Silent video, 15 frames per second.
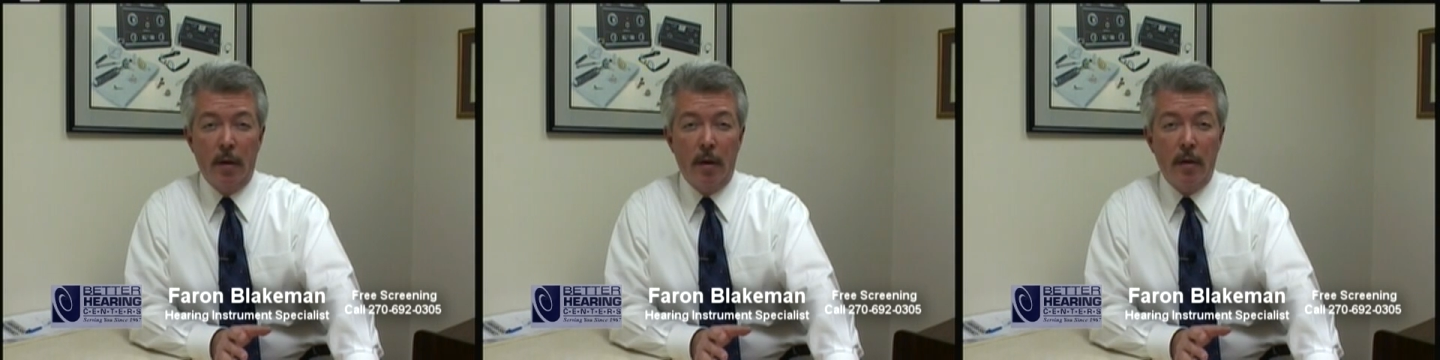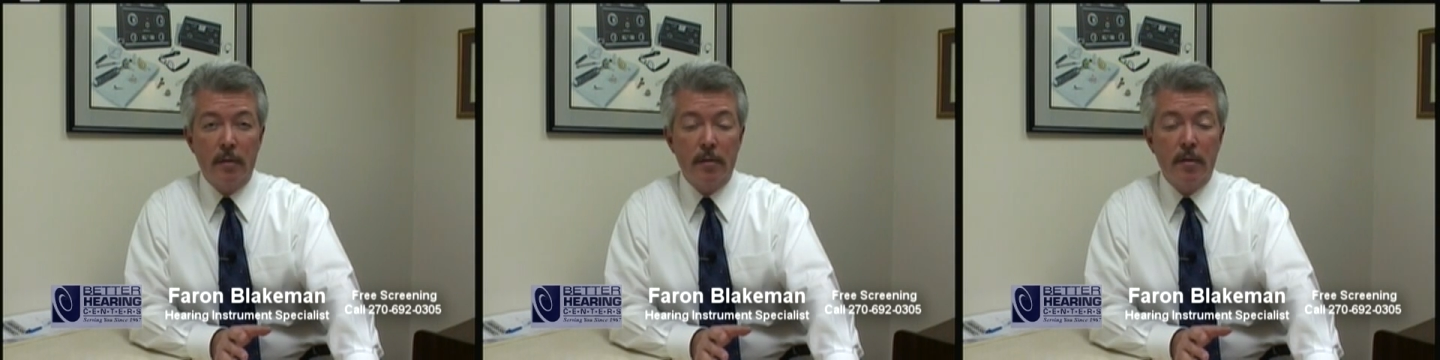
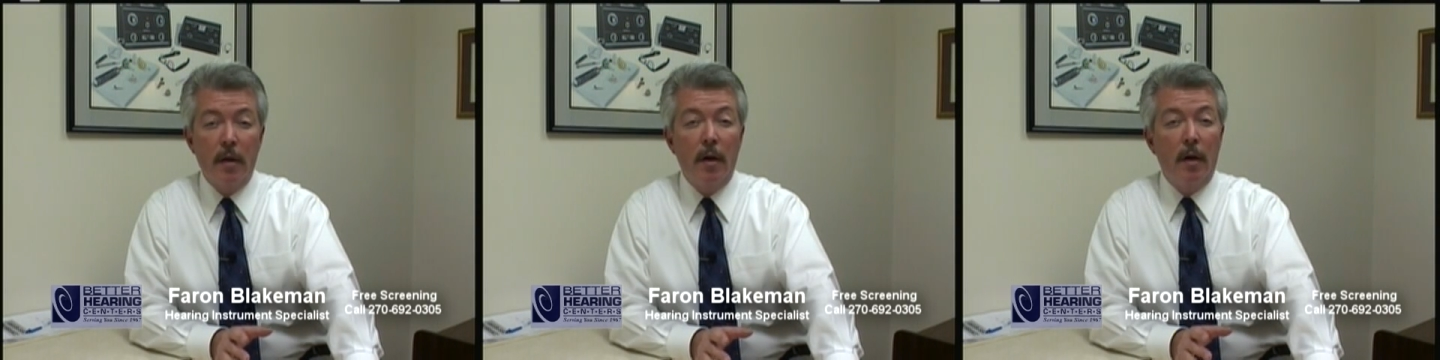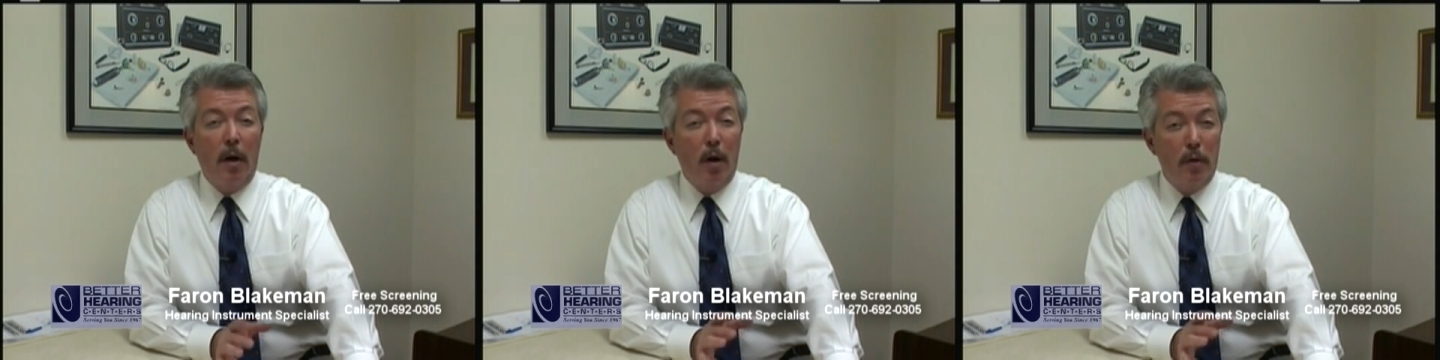loss,
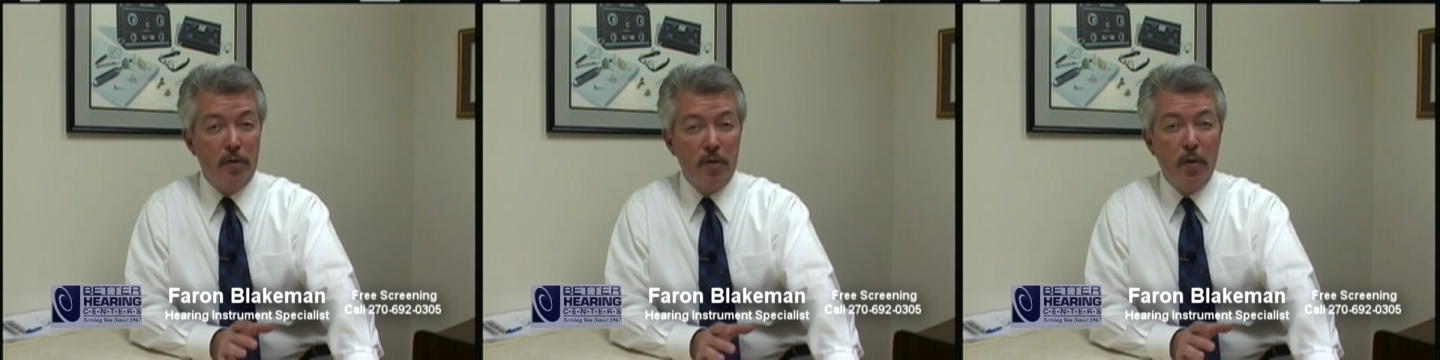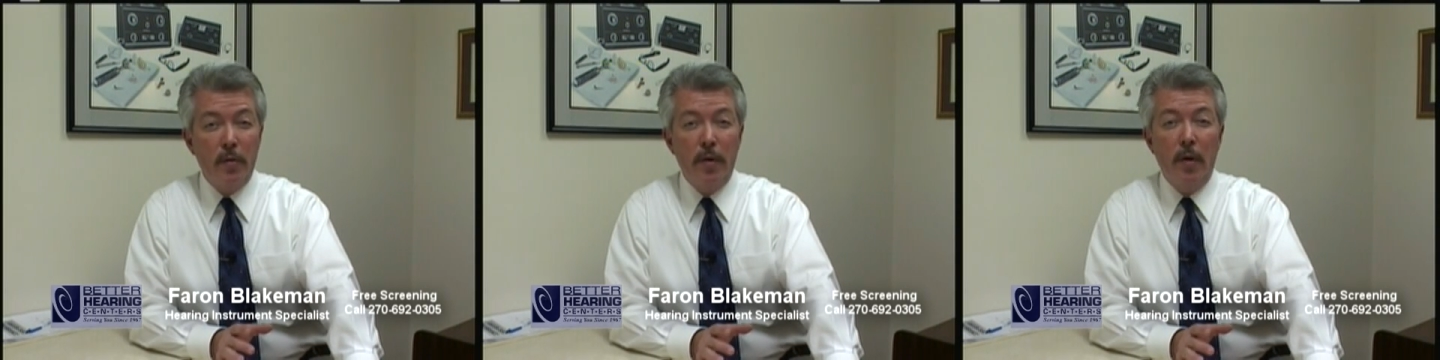
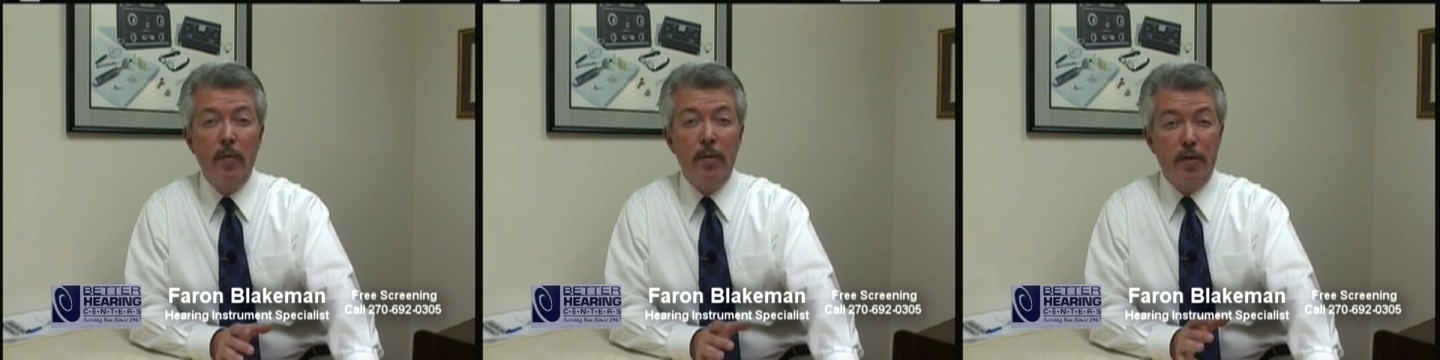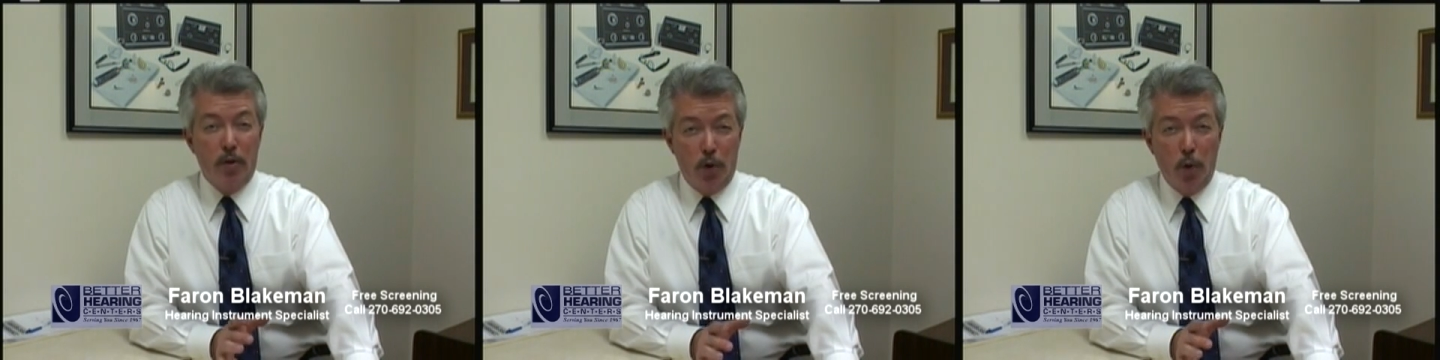also
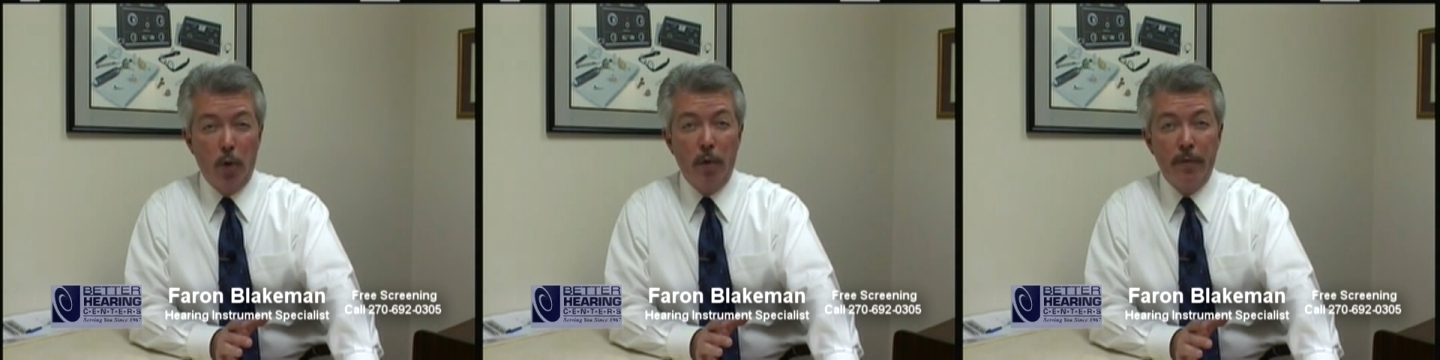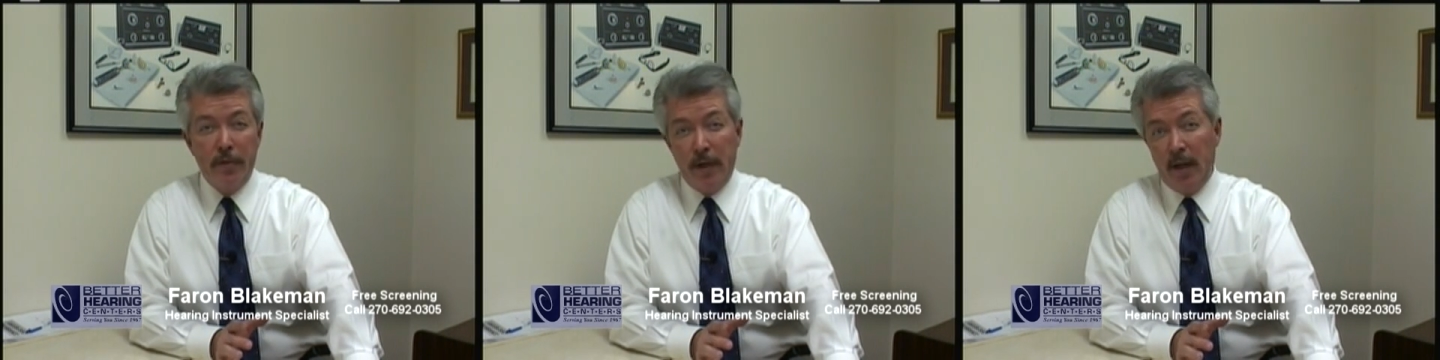known as
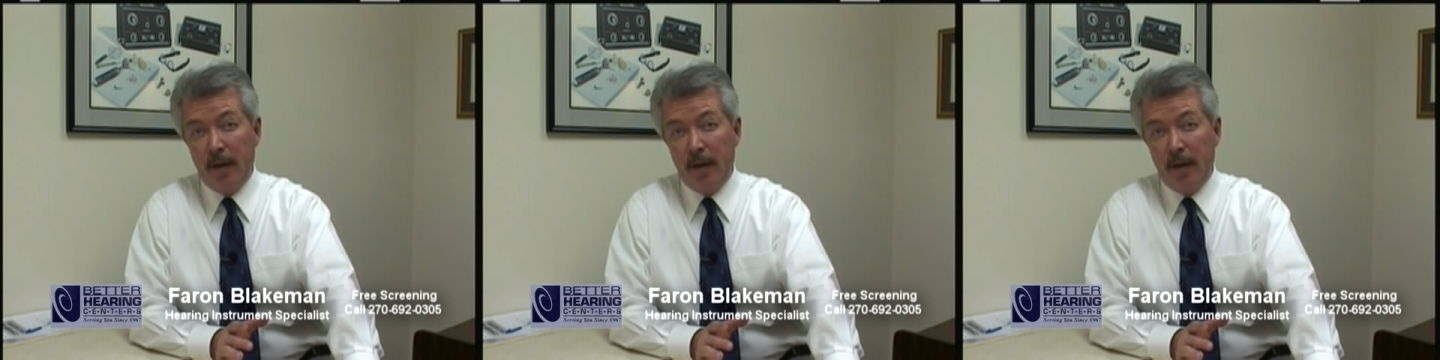nerve